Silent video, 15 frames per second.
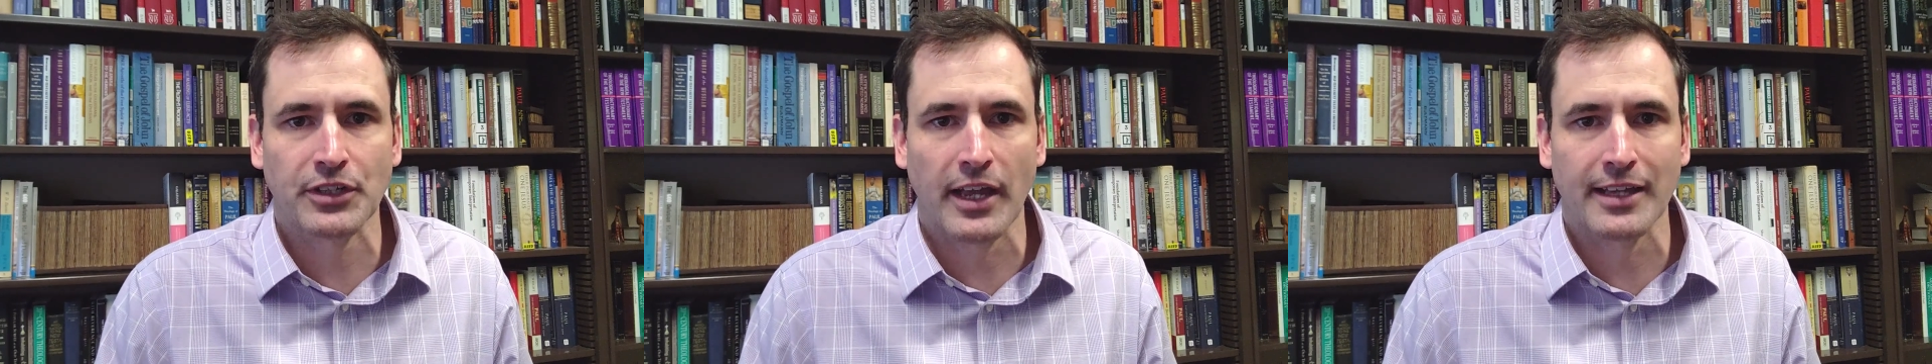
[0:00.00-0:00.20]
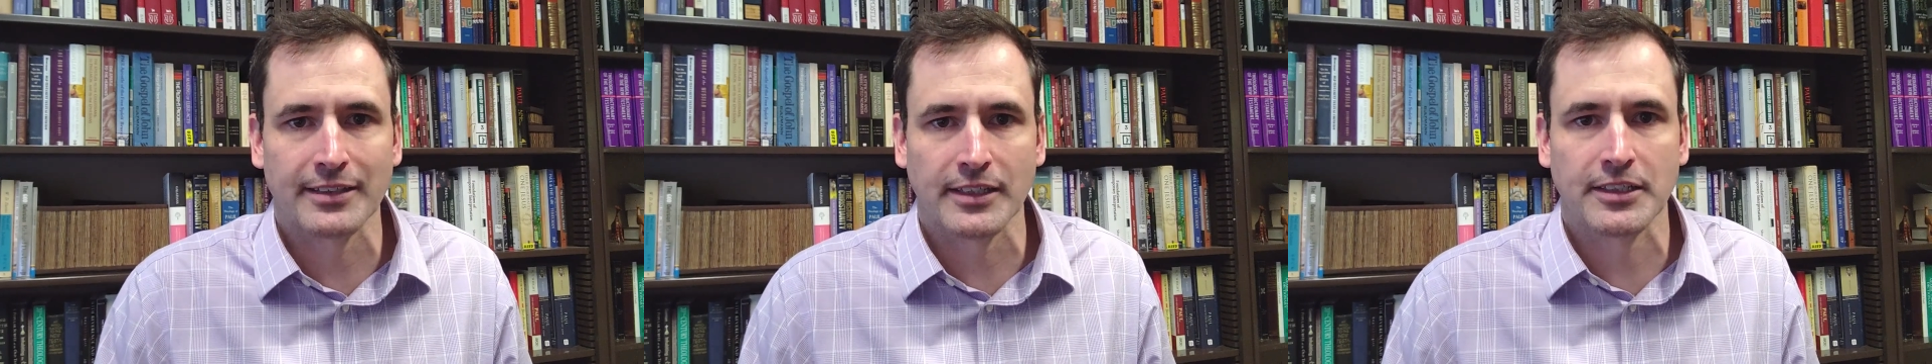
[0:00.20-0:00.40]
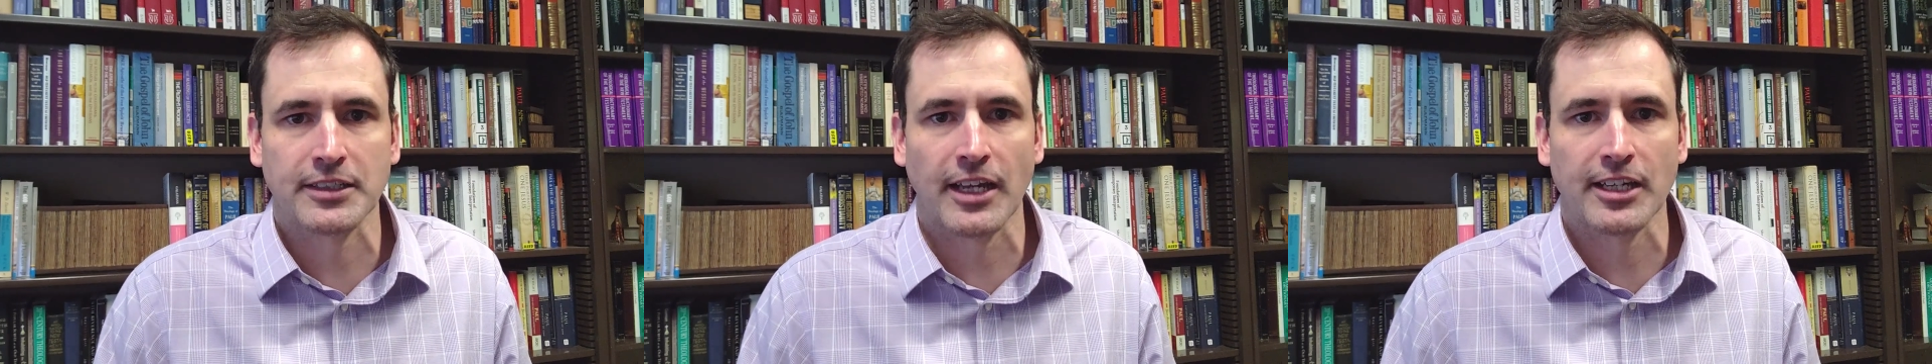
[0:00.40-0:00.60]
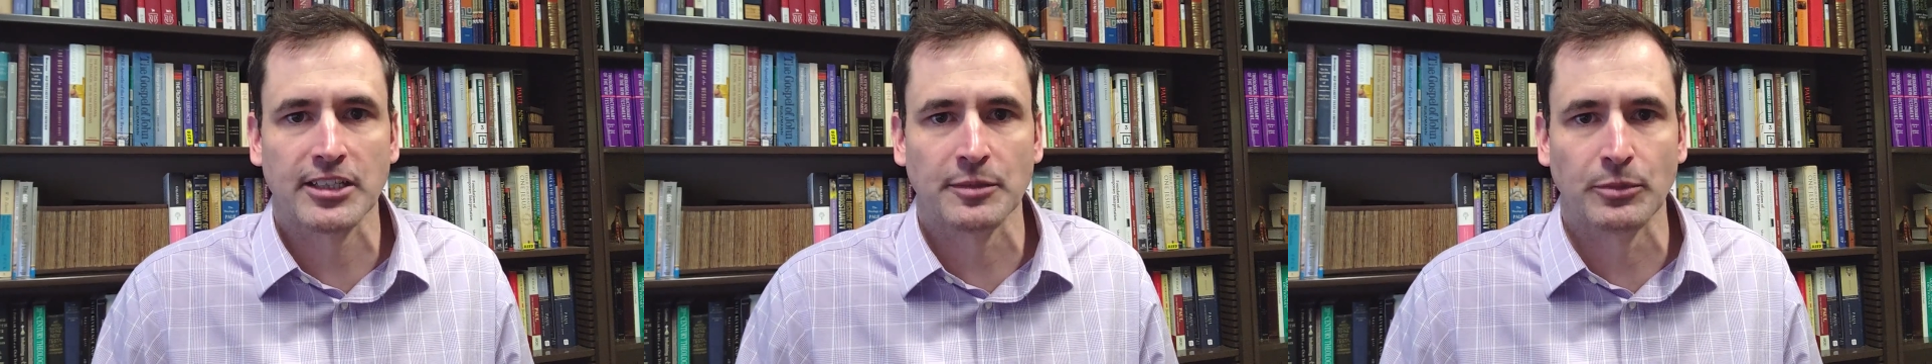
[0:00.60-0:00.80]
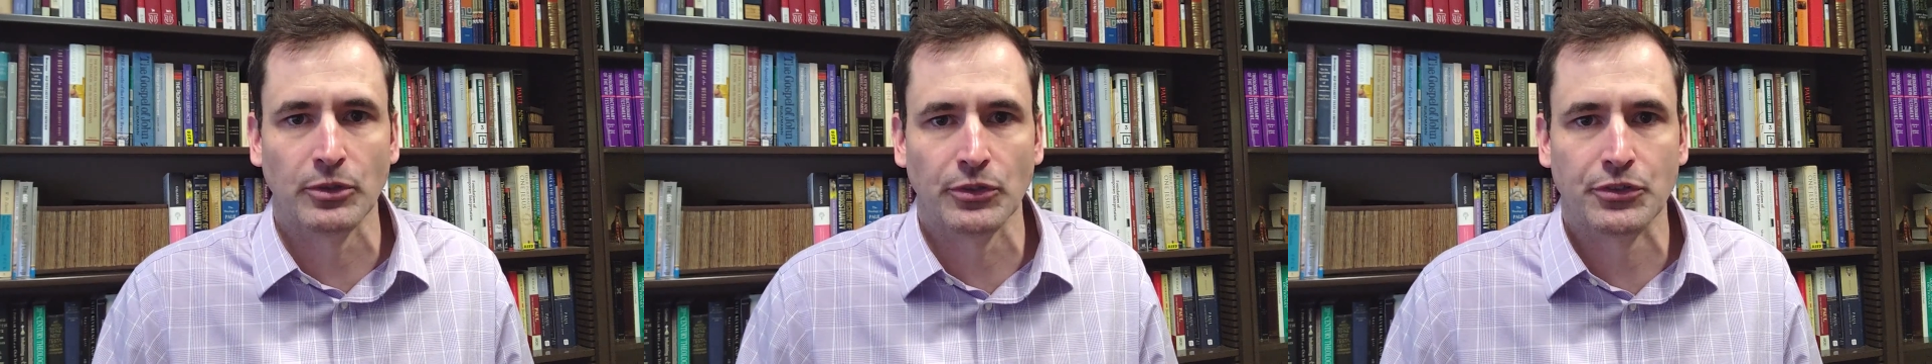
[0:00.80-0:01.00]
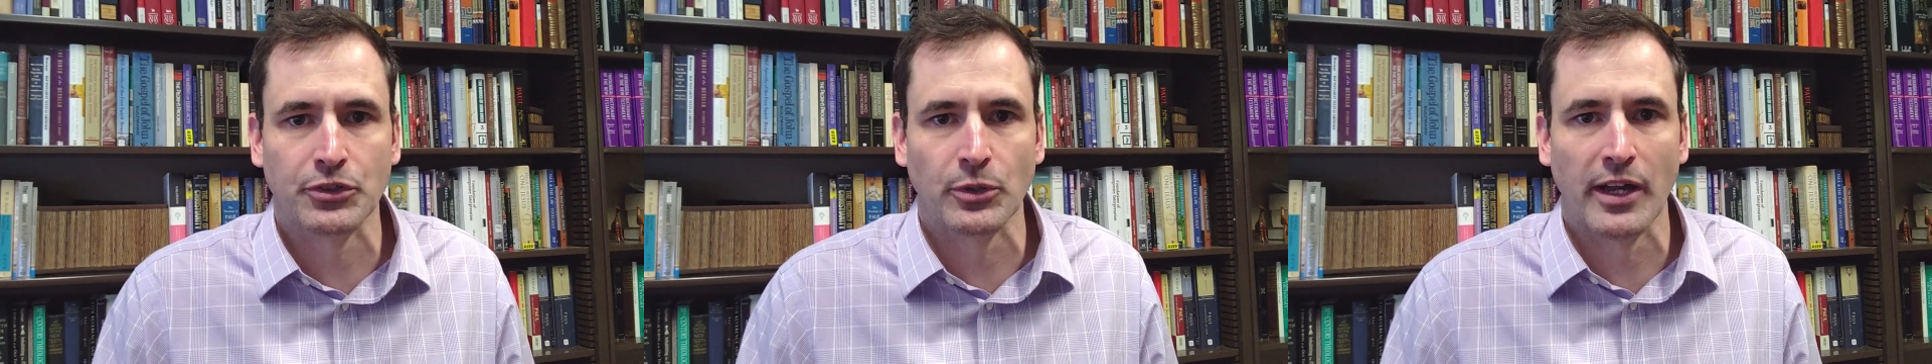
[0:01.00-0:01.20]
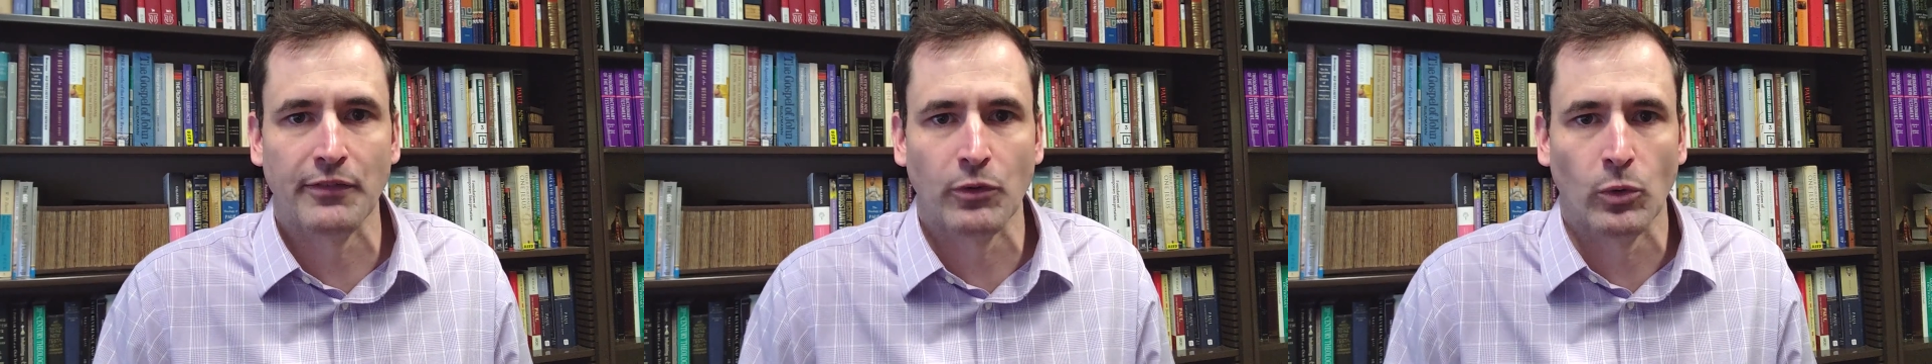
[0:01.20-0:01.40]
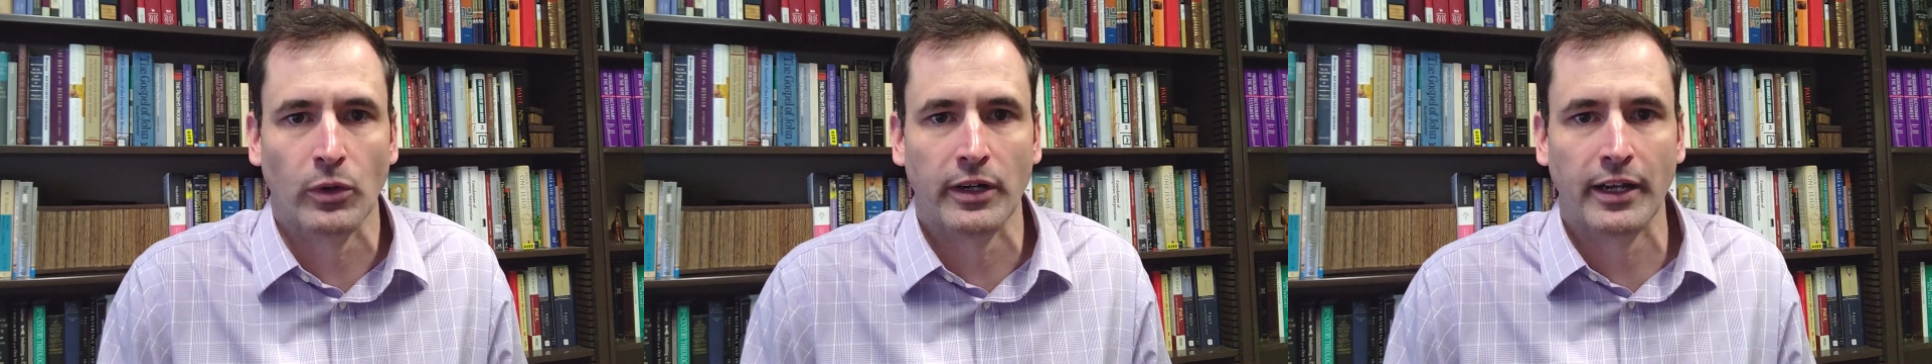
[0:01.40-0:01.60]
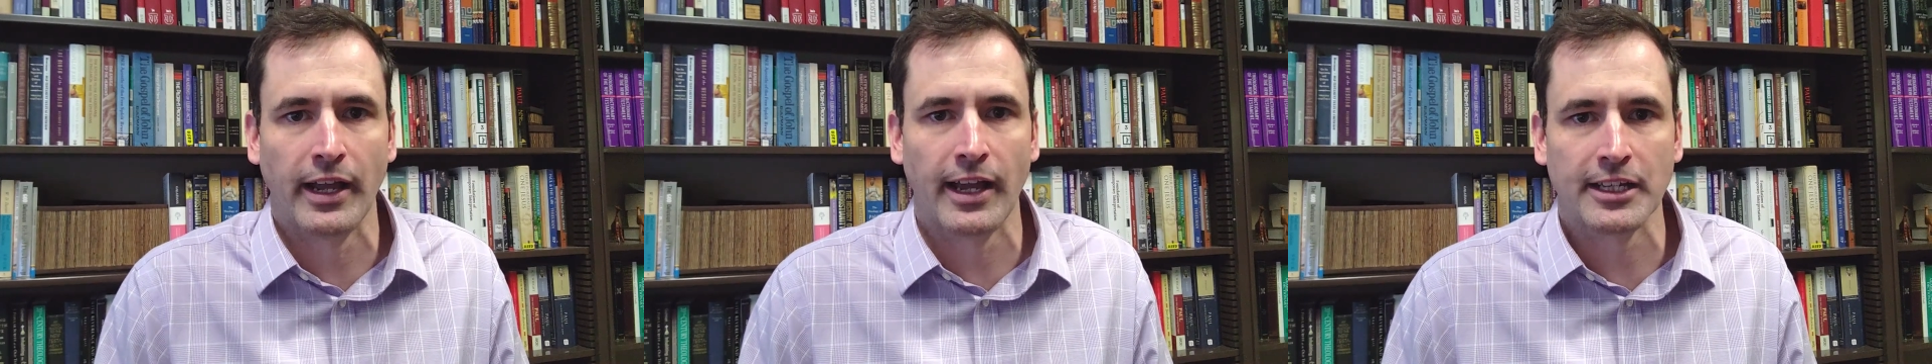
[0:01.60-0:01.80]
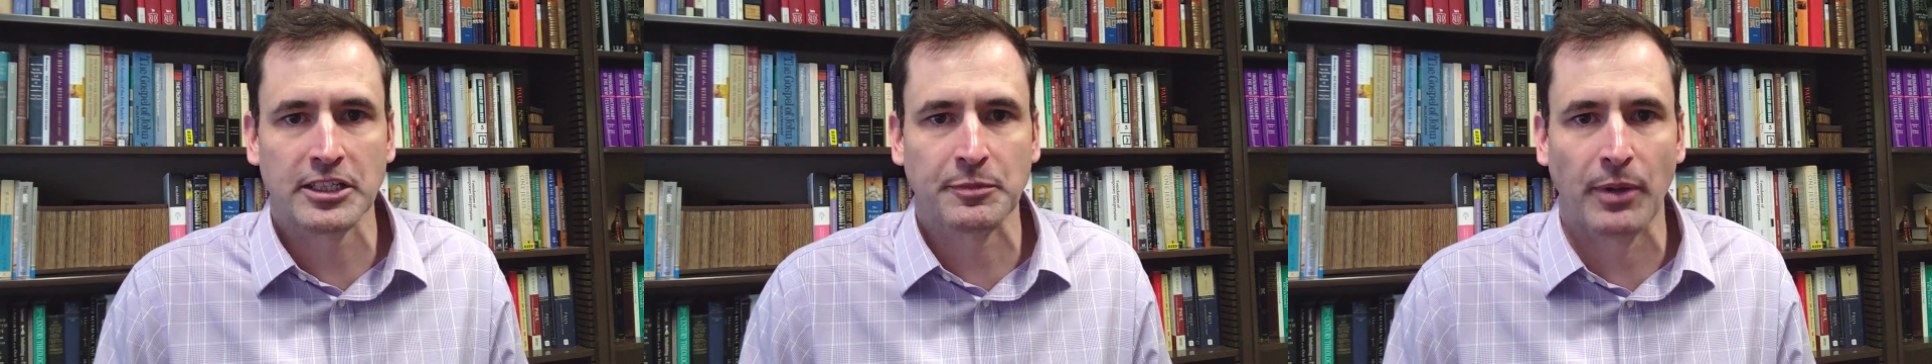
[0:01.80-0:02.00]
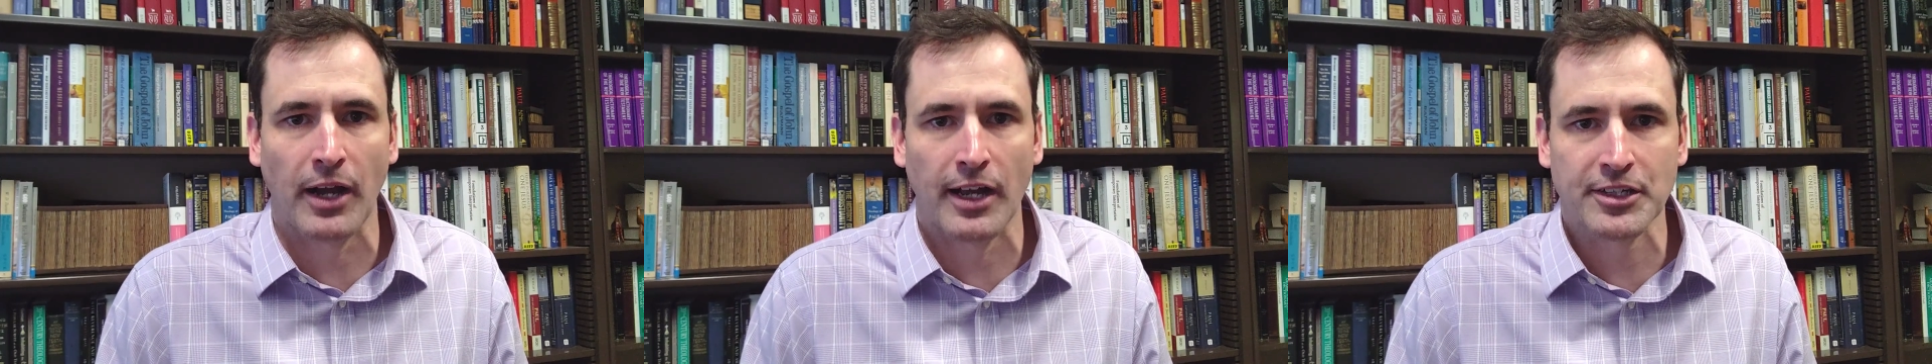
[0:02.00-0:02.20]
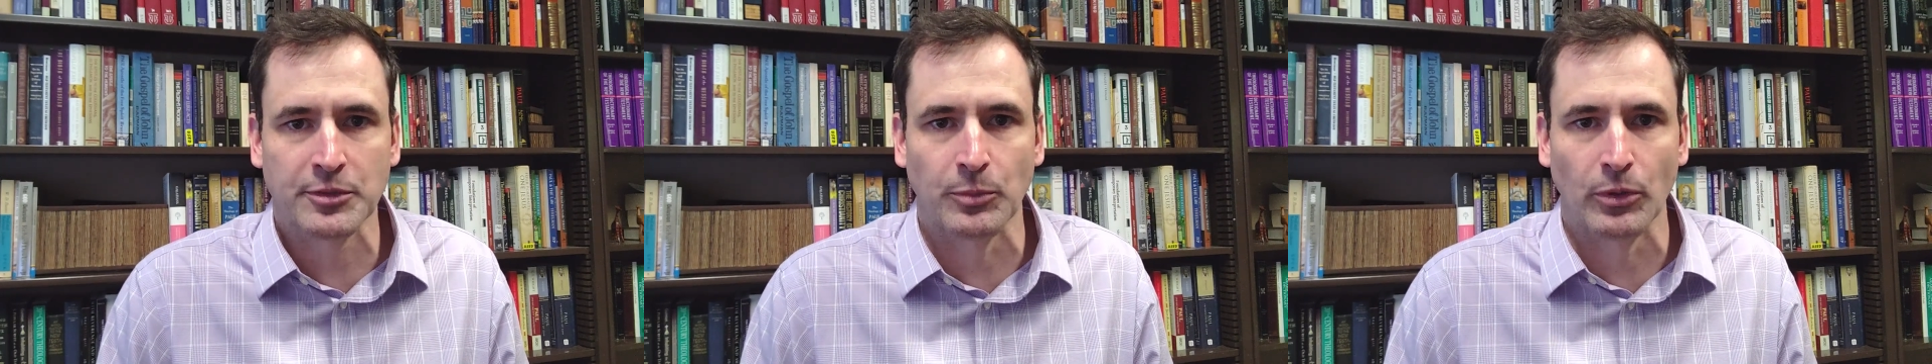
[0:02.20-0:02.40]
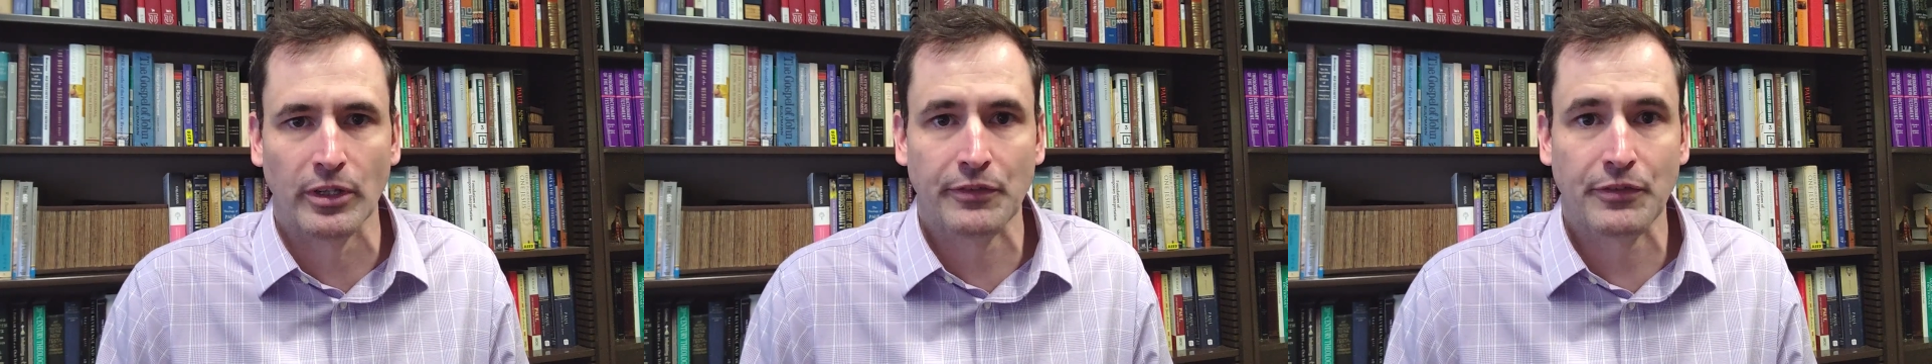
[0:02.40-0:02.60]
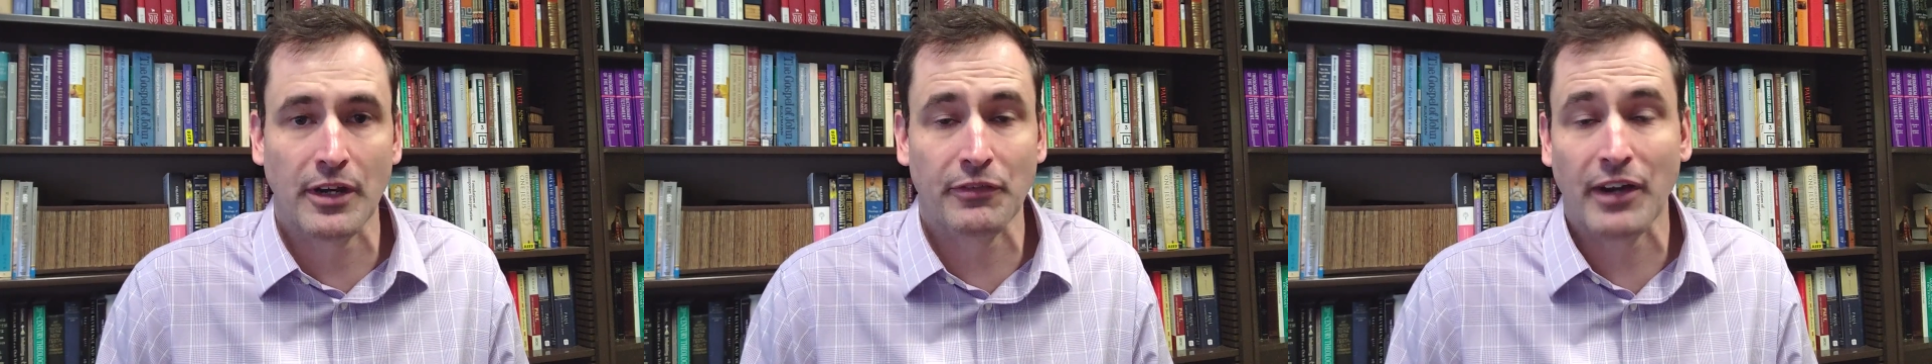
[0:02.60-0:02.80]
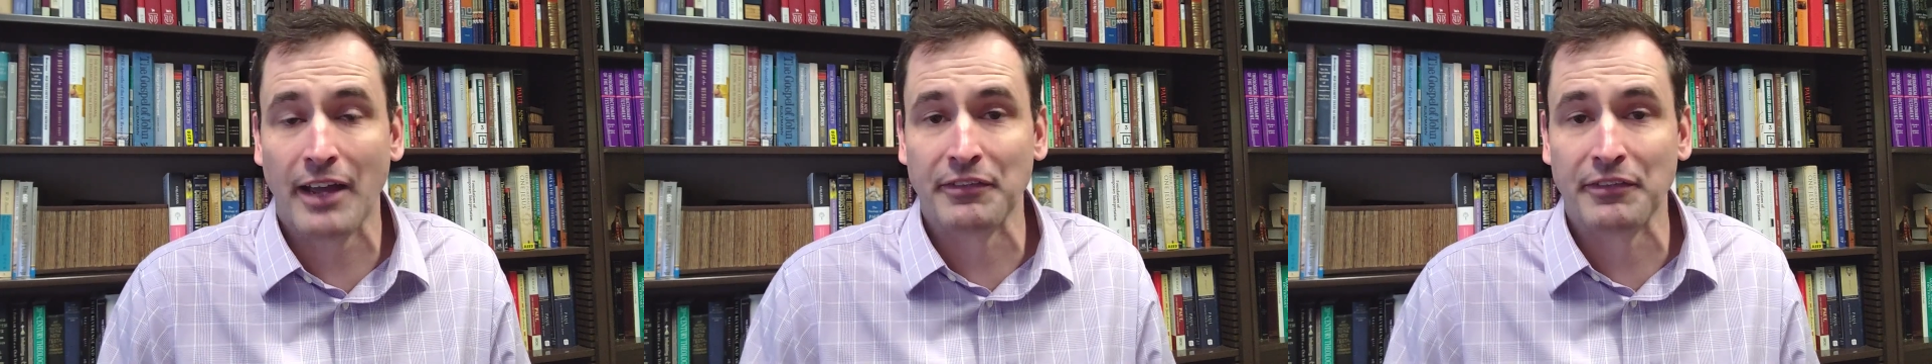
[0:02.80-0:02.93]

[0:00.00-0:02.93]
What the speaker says: as accessible to everyone as possible. If you ever have